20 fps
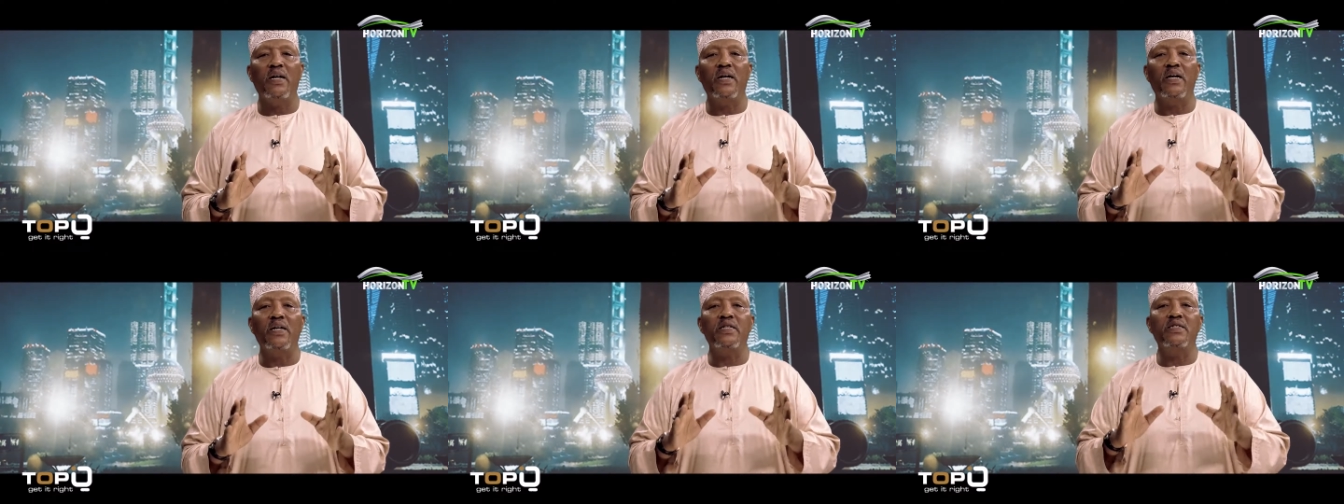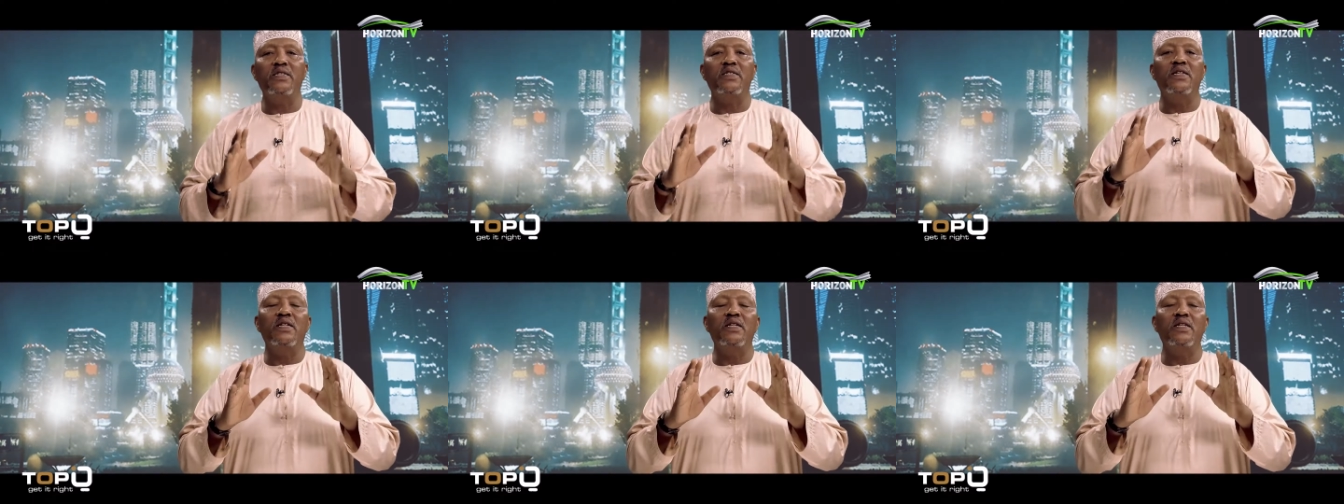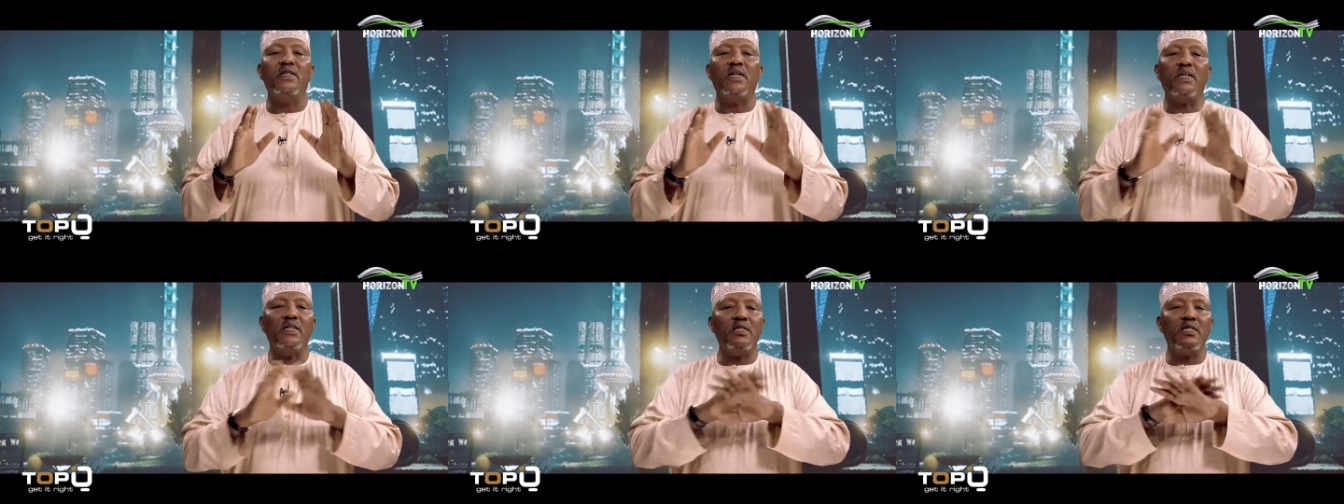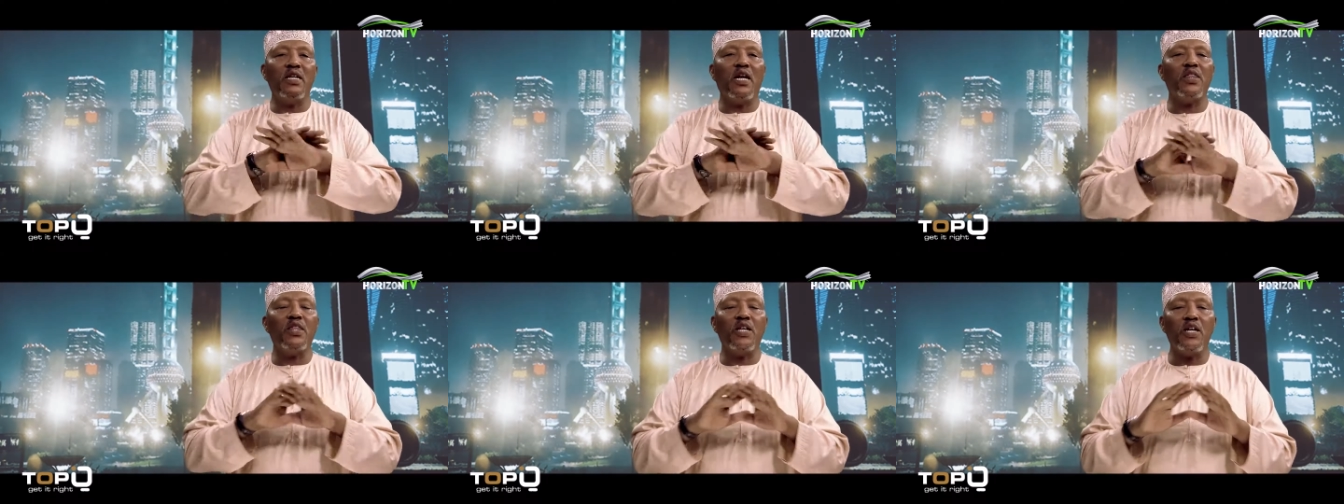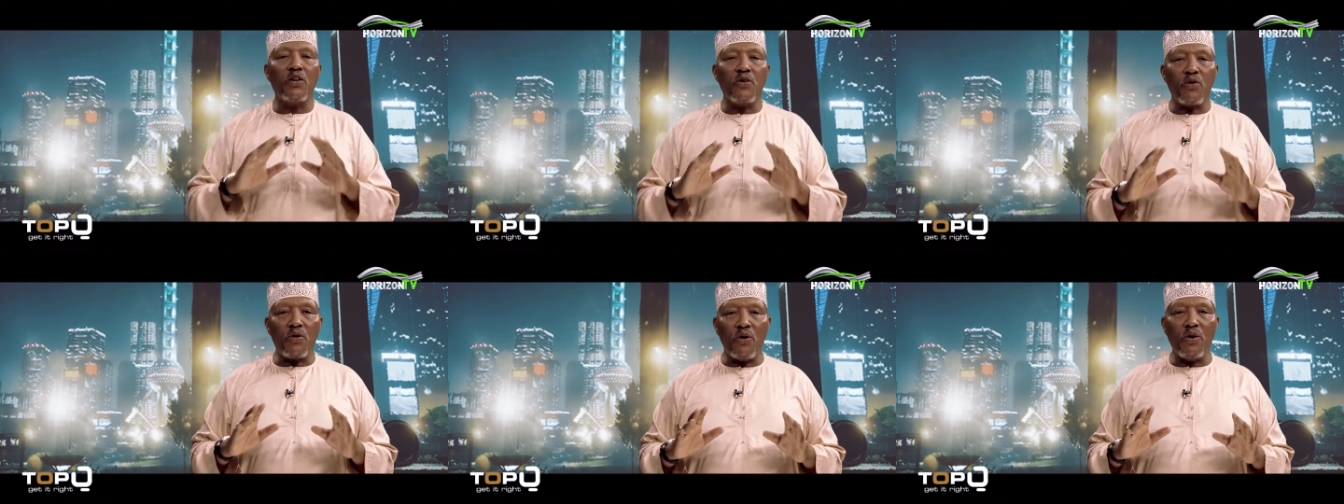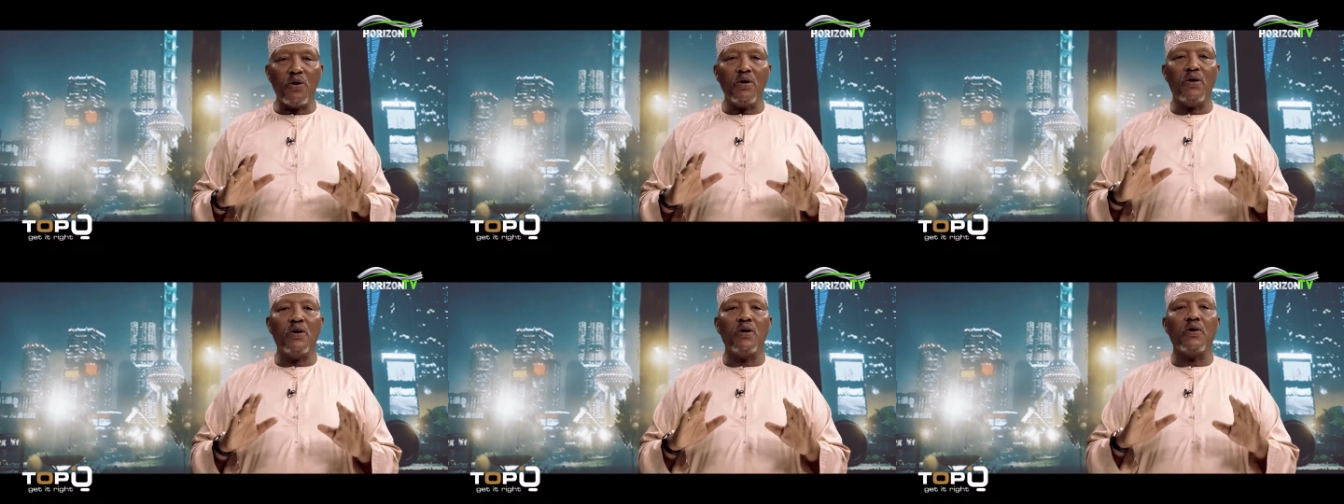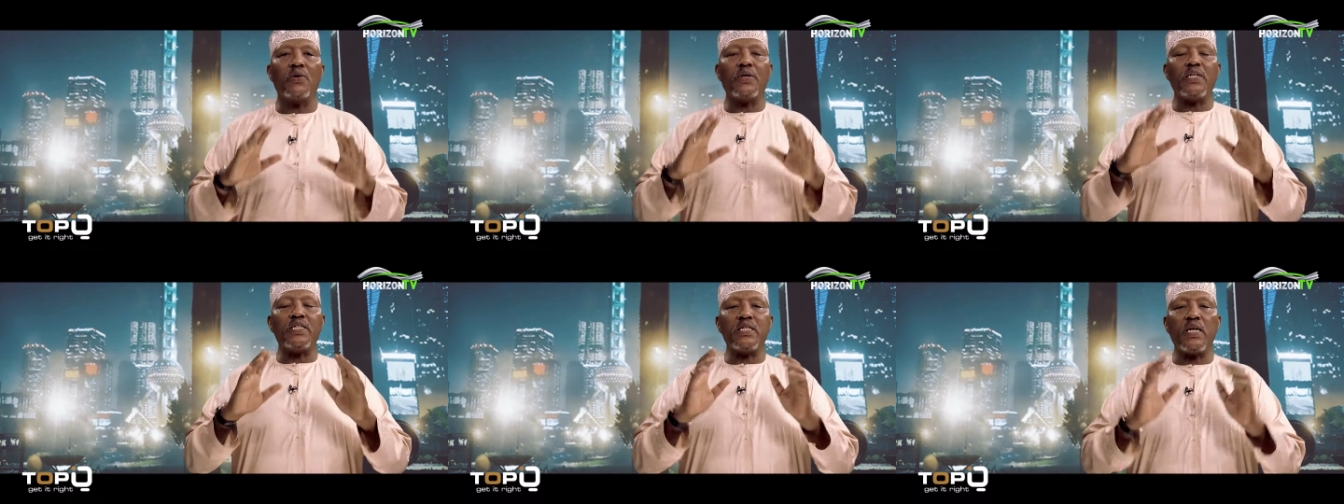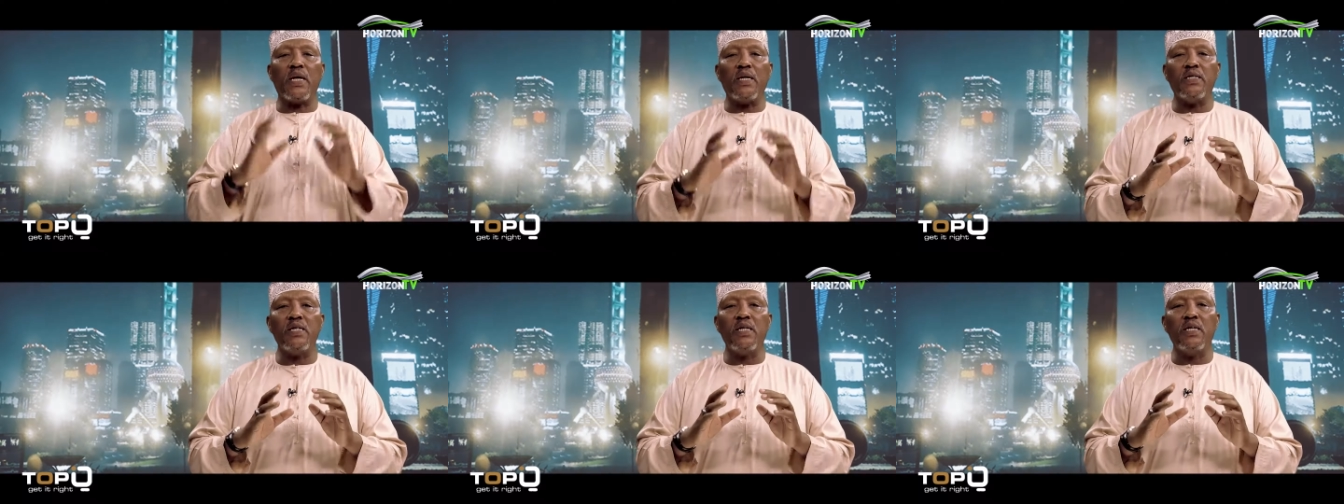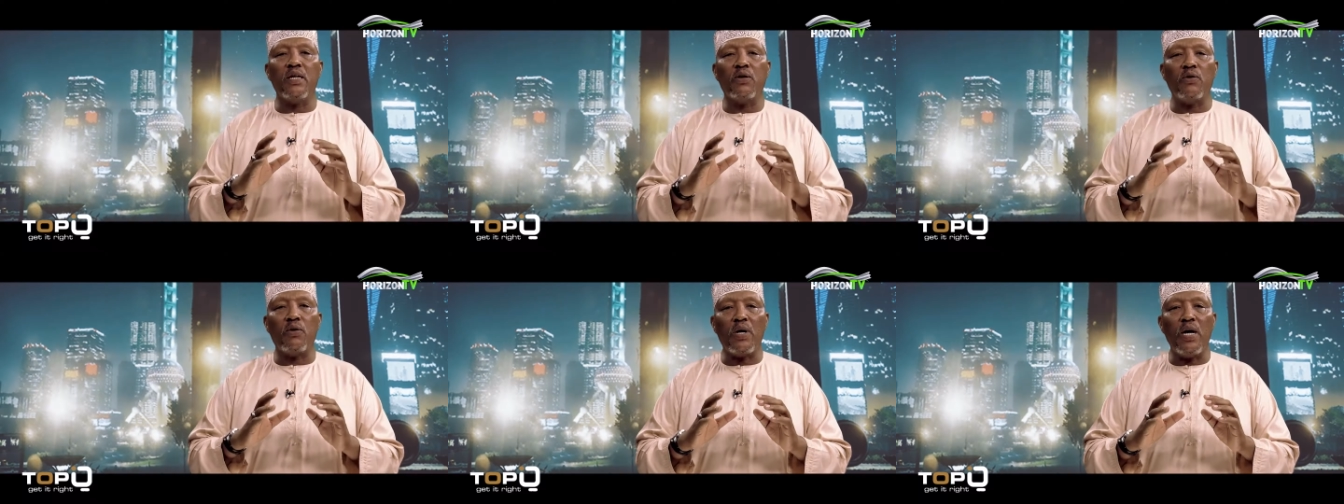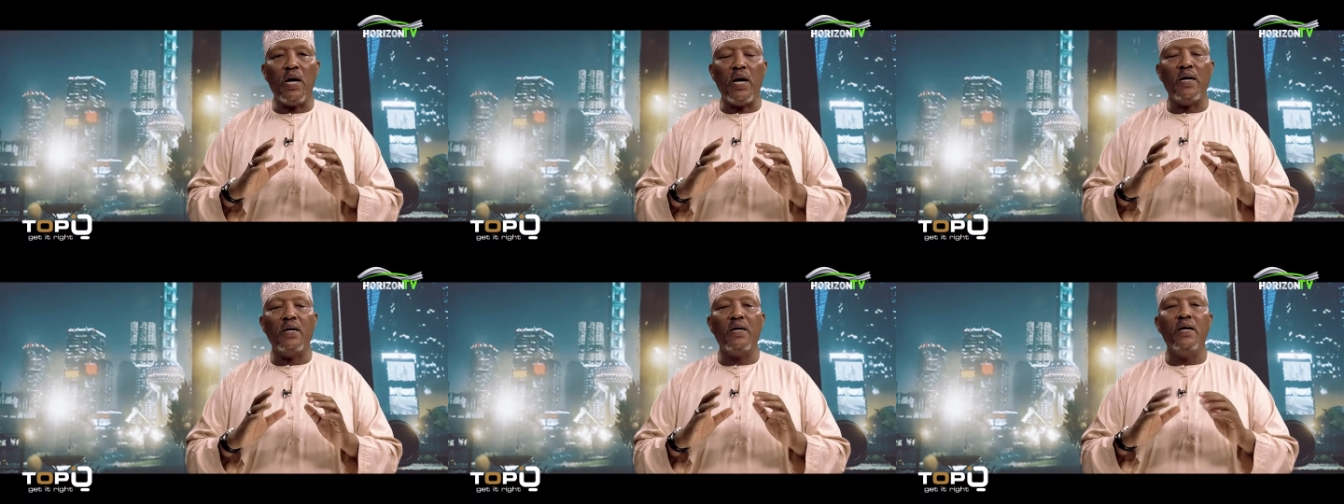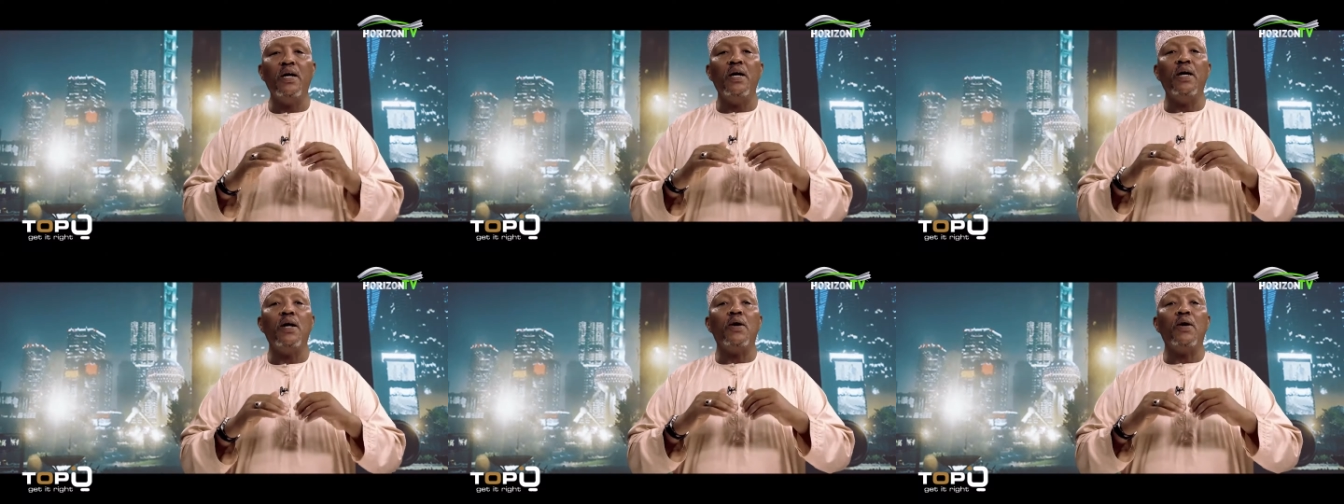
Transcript: is there is nothing wrong reciting the Quran,